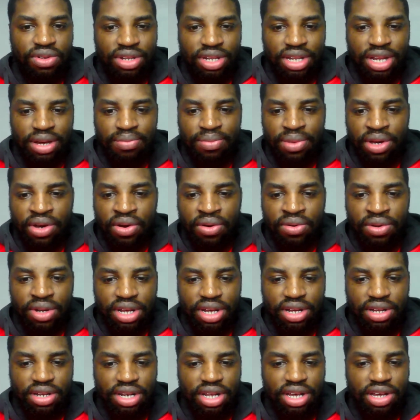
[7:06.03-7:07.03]
let me go
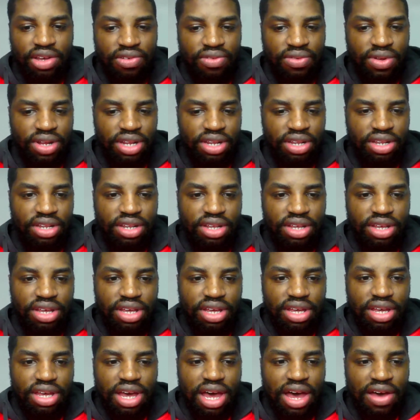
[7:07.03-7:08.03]
down there and
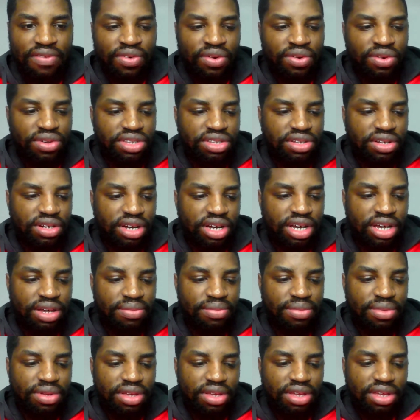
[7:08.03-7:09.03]
have a good time.